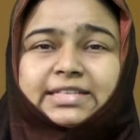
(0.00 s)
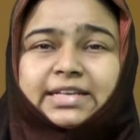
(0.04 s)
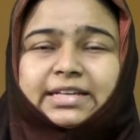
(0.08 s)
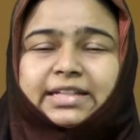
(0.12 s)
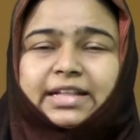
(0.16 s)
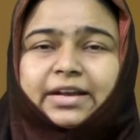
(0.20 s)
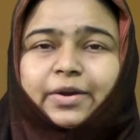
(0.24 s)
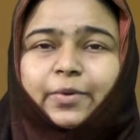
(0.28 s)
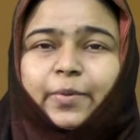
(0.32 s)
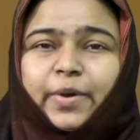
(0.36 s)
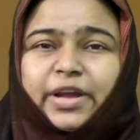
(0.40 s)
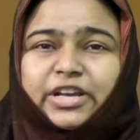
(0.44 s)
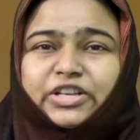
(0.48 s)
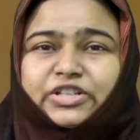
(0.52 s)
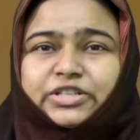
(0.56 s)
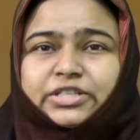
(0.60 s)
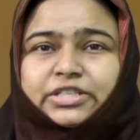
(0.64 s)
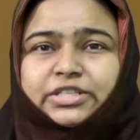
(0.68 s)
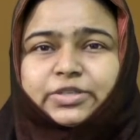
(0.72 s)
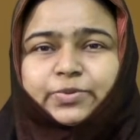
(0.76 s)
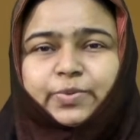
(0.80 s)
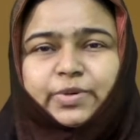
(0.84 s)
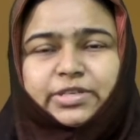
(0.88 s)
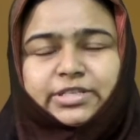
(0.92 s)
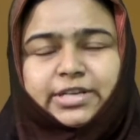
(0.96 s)
are the
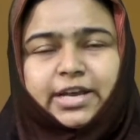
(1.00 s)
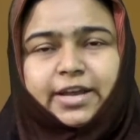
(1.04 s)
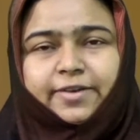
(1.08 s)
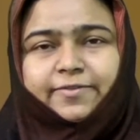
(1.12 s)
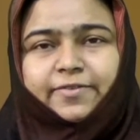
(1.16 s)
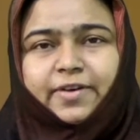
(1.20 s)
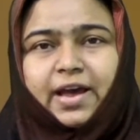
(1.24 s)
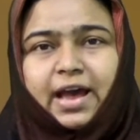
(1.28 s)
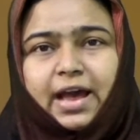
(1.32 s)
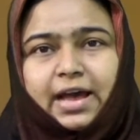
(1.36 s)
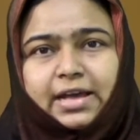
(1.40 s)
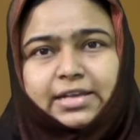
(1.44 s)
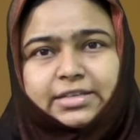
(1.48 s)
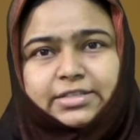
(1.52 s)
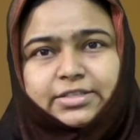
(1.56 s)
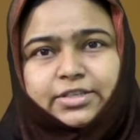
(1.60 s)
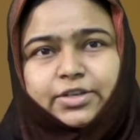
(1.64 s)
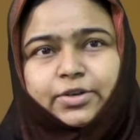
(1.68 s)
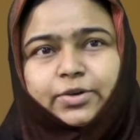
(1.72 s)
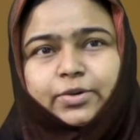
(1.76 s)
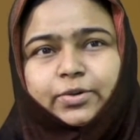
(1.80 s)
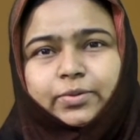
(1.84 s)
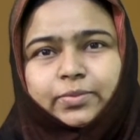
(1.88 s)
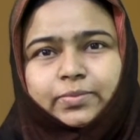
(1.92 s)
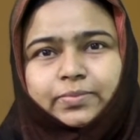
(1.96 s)
questions which I have asked
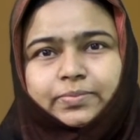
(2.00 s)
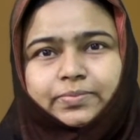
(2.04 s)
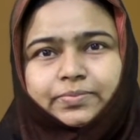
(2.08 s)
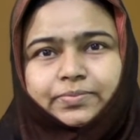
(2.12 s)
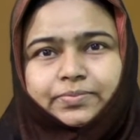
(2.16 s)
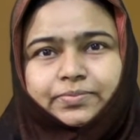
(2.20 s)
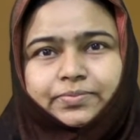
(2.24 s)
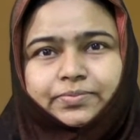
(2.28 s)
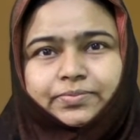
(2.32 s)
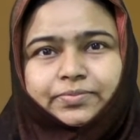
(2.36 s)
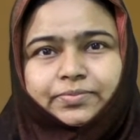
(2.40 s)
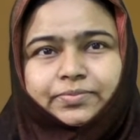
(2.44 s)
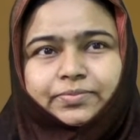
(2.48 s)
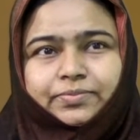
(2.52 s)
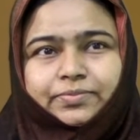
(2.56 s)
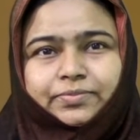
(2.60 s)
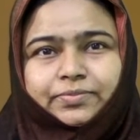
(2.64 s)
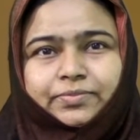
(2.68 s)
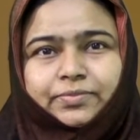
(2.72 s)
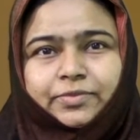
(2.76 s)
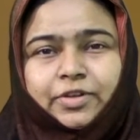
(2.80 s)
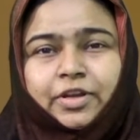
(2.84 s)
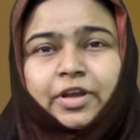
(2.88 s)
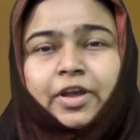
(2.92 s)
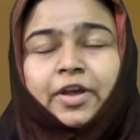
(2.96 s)
you.
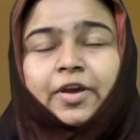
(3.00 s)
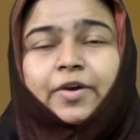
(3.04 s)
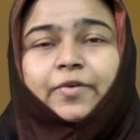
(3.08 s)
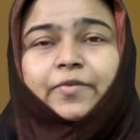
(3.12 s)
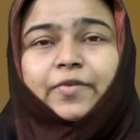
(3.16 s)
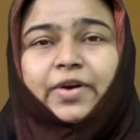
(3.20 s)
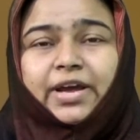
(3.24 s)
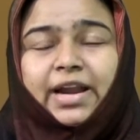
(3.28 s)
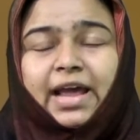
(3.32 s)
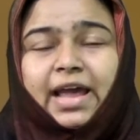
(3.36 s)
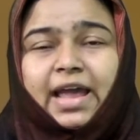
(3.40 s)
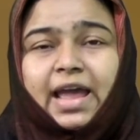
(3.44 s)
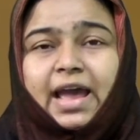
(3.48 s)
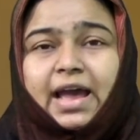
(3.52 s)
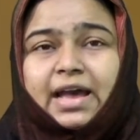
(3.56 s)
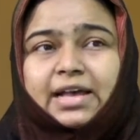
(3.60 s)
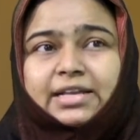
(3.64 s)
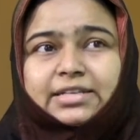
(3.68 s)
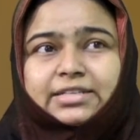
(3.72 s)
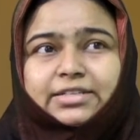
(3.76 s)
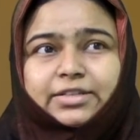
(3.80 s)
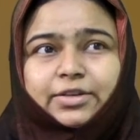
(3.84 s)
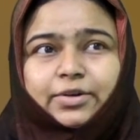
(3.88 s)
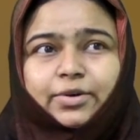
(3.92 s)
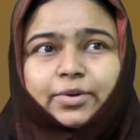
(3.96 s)
When I
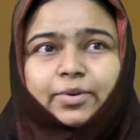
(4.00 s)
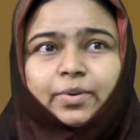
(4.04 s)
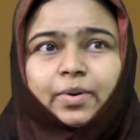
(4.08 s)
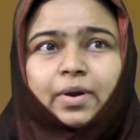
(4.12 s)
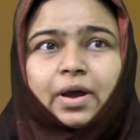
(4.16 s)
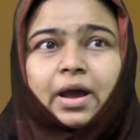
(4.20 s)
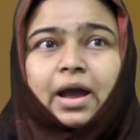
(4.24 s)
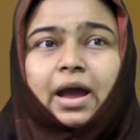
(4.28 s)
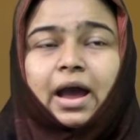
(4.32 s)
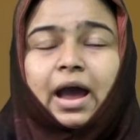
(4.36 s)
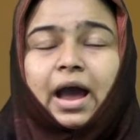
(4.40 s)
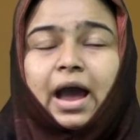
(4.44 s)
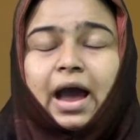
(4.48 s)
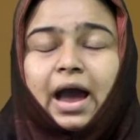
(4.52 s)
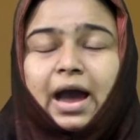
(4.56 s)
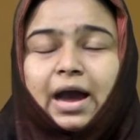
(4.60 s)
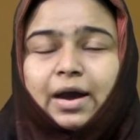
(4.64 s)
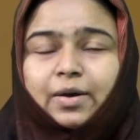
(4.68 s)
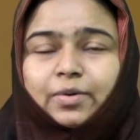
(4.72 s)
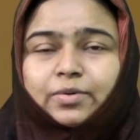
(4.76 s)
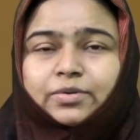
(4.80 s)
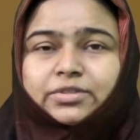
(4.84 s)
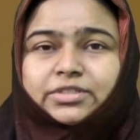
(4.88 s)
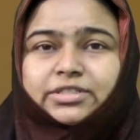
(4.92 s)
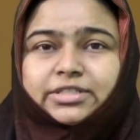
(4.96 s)
asked you,
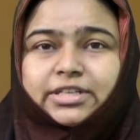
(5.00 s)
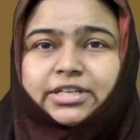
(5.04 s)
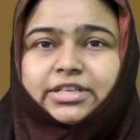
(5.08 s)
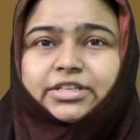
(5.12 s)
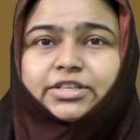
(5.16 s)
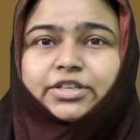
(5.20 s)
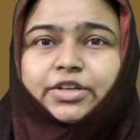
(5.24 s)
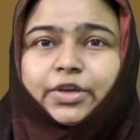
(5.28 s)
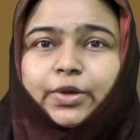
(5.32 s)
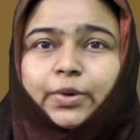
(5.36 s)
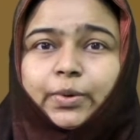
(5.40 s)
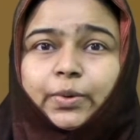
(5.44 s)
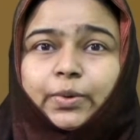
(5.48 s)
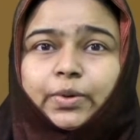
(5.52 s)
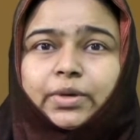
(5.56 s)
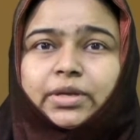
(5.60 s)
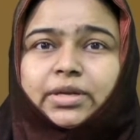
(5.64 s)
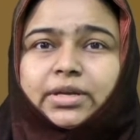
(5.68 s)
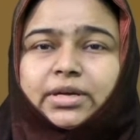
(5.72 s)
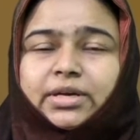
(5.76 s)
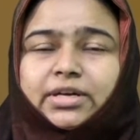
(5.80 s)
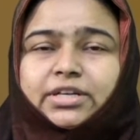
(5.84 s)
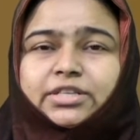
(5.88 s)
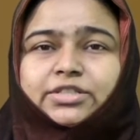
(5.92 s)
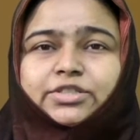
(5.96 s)
how did you
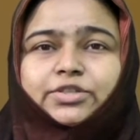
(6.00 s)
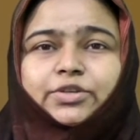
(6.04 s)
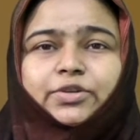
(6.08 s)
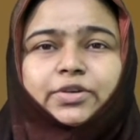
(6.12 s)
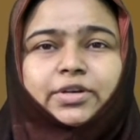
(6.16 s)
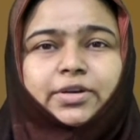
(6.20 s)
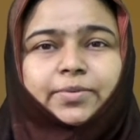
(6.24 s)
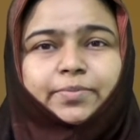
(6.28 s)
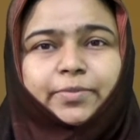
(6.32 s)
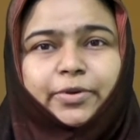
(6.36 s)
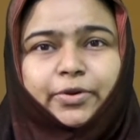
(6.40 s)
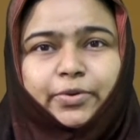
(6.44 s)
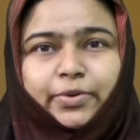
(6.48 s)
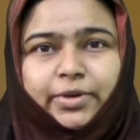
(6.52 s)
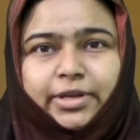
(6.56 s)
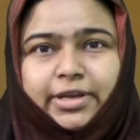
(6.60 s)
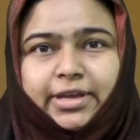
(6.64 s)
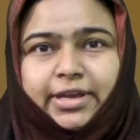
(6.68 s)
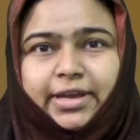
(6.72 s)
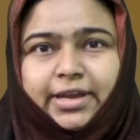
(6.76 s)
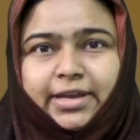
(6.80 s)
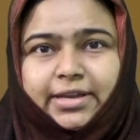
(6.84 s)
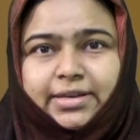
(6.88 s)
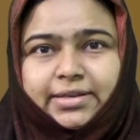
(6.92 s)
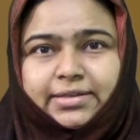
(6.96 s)
learn to
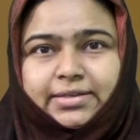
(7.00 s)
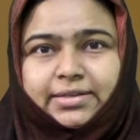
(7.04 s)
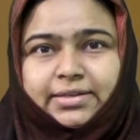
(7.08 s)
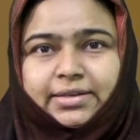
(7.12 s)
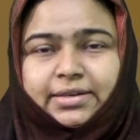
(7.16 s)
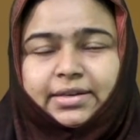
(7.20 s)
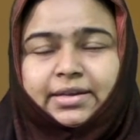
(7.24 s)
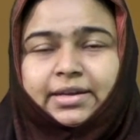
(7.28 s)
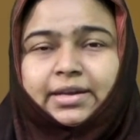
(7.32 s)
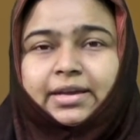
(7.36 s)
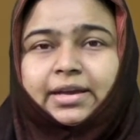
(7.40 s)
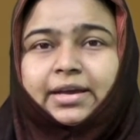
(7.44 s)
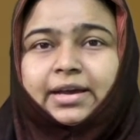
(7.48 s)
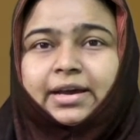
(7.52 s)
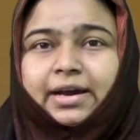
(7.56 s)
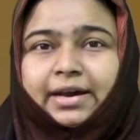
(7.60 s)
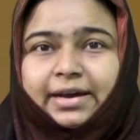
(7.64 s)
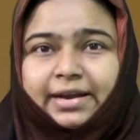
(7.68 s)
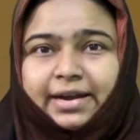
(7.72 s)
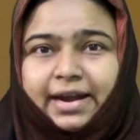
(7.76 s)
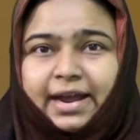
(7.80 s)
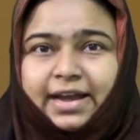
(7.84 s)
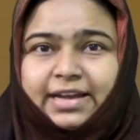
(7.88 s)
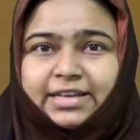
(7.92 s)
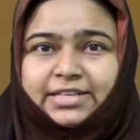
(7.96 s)
communicate?
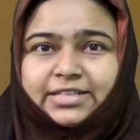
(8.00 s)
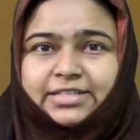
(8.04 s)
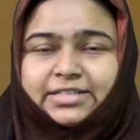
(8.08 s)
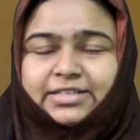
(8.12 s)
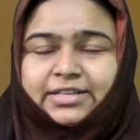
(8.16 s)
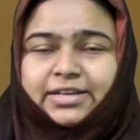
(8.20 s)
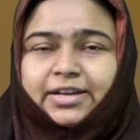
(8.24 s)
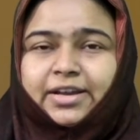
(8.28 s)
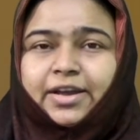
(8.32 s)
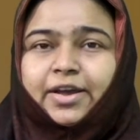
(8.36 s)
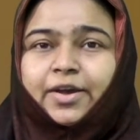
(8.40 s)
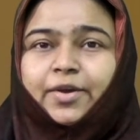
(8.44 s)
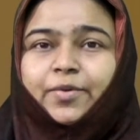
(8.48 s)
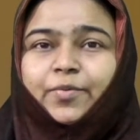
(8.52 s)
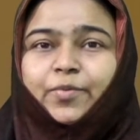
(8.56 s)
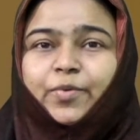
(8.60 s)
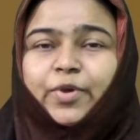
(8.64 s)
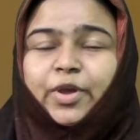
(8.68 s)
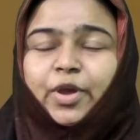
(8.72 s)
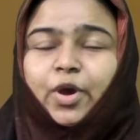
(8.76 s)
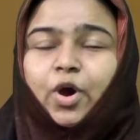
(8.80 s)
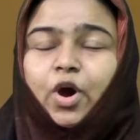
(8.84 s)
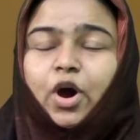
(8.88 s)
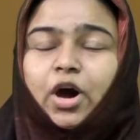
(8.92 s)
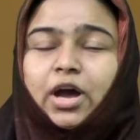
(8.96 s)
Right,
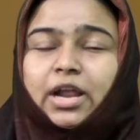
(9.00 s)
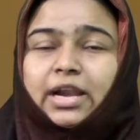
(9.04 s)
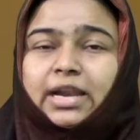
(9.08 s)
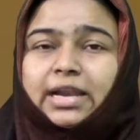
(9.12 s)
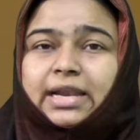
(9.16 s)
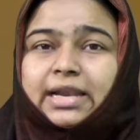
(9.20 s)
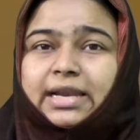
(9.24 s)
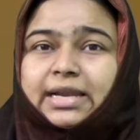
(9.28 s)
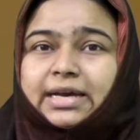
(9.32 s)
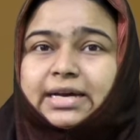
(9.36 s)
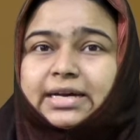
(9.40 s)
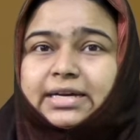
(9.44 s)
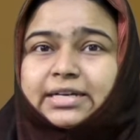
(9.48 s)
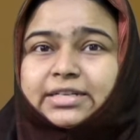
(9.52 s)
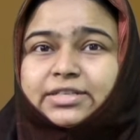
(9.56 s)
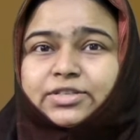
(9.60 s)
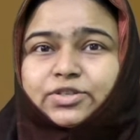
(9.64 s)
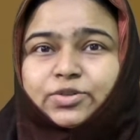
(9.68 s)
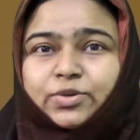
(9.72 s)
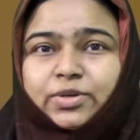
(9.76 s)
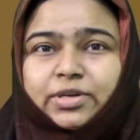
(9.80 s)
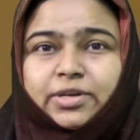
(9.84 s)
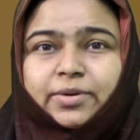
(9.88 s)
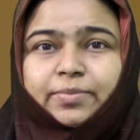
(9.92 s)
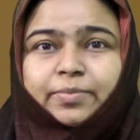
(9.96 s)
we all learn
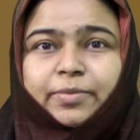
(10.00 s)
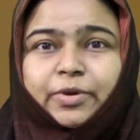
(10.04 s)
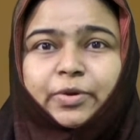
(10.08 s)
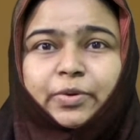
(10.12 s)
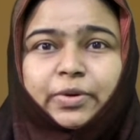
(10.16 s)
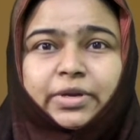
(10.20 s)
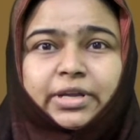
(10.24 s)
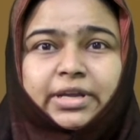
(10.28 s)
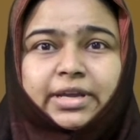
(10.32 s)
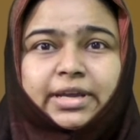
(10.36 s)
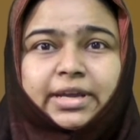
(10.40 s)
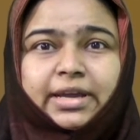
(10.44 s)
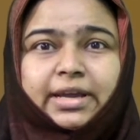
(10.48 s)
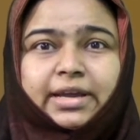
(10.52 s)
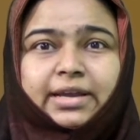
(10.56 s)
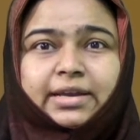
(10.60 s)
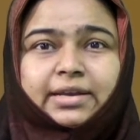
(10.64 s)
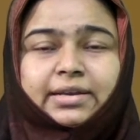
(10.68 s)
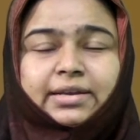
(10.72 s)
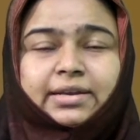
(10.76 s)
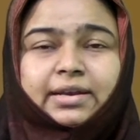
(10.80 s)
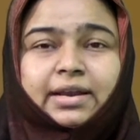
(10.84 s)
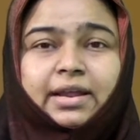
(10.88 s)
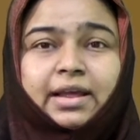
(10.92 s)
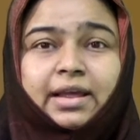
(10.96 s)
to communicate
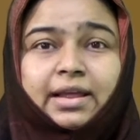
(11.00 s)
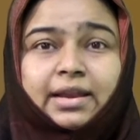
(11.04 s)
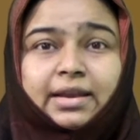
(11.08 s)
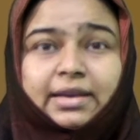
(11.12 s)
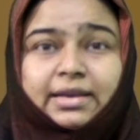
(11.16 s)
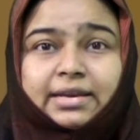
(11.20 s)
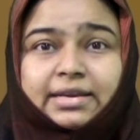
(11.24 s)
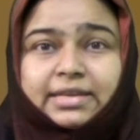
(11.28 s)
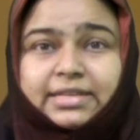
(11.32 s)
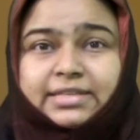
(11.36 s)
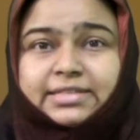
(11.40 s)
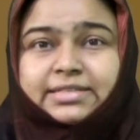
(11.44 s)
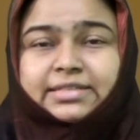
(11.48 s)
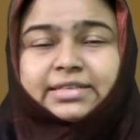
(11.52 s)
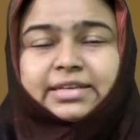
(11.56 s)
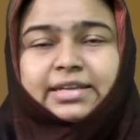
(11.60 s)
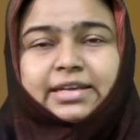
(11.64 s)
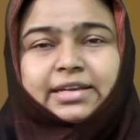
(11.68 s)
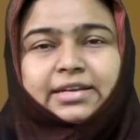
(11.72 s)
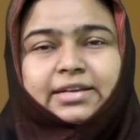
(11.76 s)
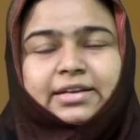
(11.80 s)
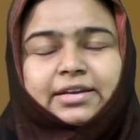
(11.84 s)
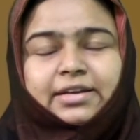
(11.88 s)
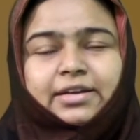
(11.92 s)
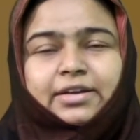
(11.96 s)

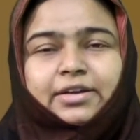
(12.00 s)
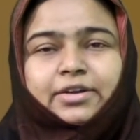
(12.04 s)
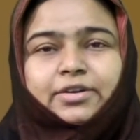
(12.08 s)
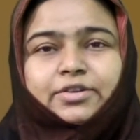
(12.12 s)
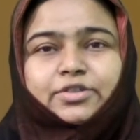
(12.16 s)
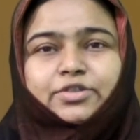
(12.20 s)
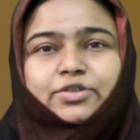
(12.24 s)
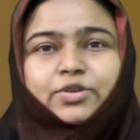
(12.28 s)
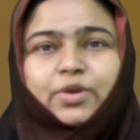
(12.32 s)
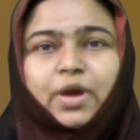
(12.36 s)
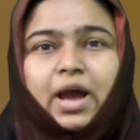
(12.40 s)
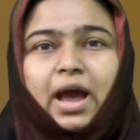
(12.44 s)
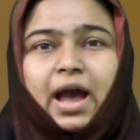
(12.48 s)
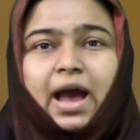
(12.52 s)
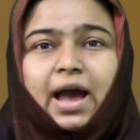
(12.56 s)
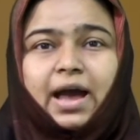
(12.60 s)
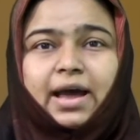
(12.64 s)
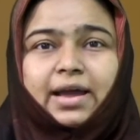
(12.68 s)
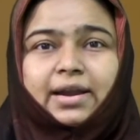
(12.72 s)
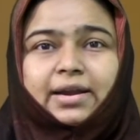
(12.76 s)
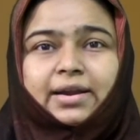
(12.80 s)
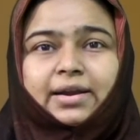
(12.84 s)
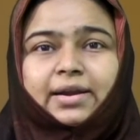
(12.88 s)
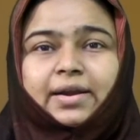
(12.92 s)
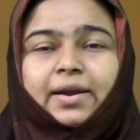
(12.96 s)
listening to
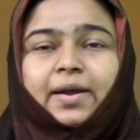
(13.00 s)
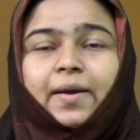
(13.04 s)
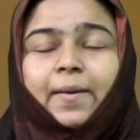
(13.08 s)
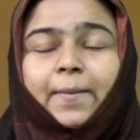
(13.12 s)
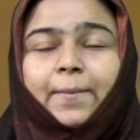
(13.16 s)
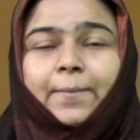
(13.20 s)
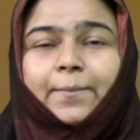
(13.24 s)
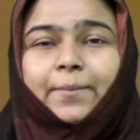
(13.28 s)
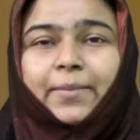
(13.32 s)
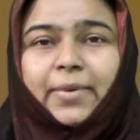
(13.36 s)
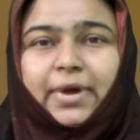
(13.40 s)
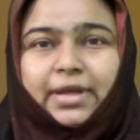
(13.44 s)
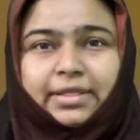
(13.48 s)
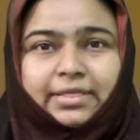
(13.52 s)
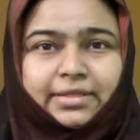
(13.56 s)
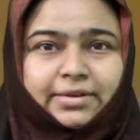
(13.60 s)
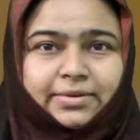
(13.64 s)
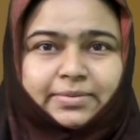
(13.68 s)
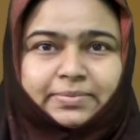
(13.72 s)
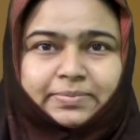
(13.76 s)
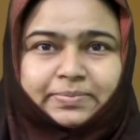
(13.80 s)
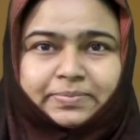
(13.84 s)
our mother.